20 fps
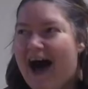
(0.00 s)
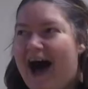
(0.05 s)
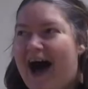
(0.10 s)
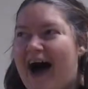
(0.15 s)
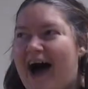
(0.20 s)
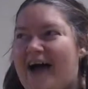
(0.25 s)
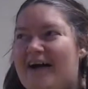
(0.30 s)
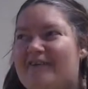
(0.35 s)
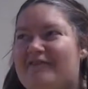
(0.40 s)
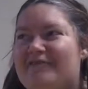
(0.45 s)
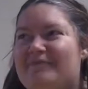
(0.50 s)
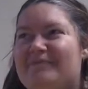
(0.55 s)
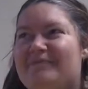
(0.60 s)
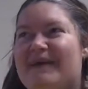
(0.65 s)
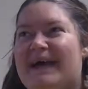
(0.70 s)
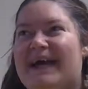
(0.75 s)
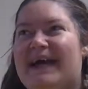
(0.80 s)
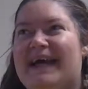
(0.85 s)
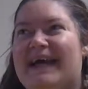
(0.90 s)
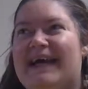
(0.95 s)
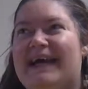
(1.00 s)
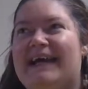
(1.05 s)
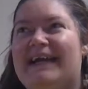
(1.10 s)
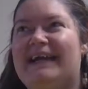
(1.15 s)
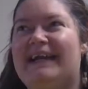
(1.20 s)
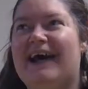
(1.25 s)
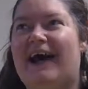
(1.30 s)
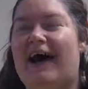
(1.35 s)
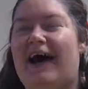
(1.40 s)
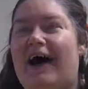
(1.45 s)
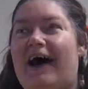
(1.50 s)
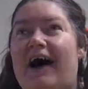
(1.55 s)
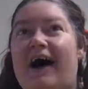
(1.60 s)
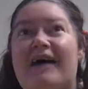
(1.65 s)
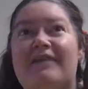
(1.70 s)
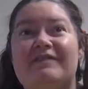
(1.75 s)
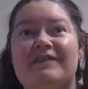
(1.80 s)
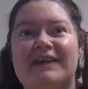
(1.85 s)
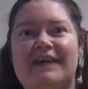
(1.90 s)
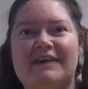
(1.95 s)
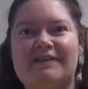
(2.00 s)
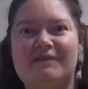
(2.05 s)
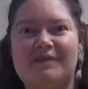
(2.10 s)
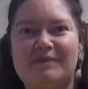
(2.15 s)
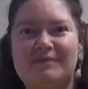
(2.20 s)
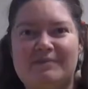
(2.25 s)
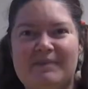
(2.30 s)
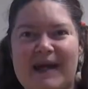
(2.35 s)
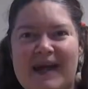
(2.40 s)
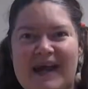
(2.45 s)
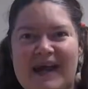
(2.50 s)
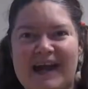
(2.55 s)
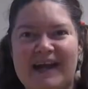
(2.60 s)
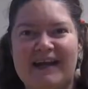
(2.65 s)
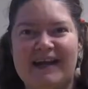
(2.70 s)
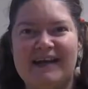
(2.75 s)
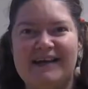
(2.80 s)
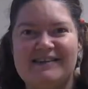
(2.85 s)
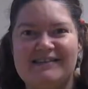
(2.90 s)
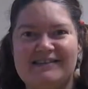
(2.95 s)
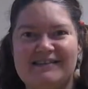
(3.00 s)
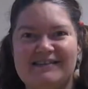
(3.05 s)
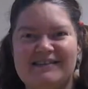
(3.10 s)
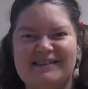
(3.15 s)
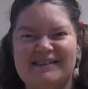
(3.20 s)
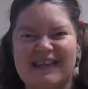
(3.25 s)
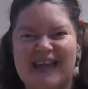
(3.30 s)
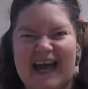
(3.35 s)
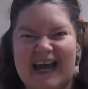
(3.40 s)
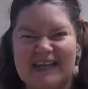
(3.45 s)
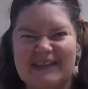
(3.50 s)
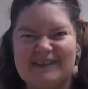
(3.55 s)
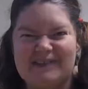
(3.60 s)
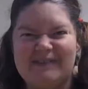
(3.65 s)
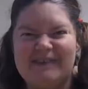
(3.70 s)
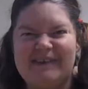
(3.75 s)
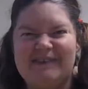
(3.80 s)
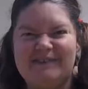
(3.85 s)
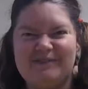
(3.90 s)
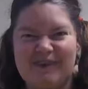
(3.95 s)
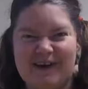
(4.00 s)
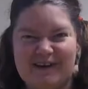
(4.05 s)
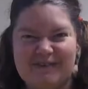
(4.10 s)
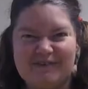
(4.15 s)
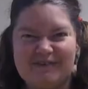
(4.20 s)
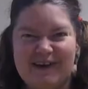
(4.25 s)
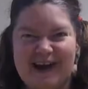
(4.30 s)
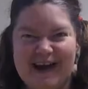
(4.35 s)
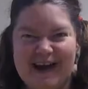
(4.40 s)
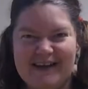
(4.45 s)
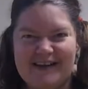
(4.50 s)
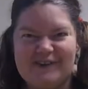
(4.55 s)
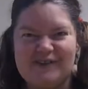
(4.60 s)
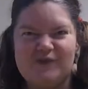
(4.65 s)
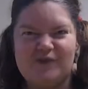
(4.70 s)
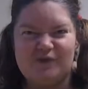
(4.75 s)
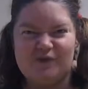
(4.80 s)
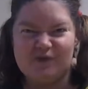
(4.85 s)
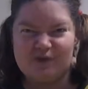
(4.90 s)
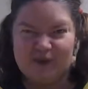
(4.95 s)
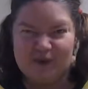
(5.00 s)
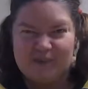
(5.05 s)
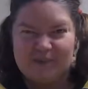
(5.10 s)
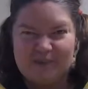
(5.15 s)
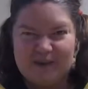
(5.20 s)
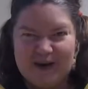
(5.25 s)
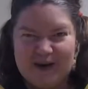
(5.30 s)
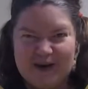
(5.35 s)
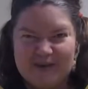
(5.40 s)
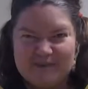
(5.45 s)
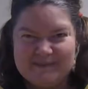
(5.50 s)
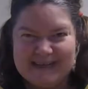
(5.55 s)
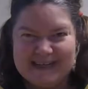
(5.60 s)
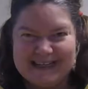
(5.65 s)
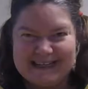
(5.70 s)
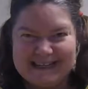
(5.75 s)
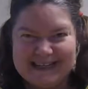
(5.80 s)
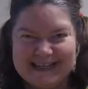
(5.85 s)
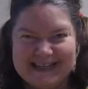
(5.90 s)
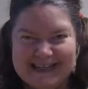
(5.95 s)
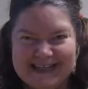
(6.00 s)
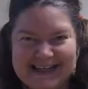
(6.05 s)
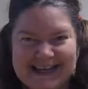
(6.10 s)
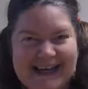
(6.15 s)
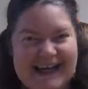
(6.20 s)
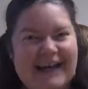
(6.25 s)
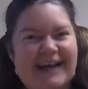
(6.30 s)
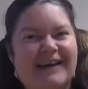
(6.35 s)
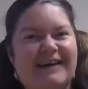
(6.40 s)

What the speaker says: I've even made a Saskatchewan Rough Riders football minion.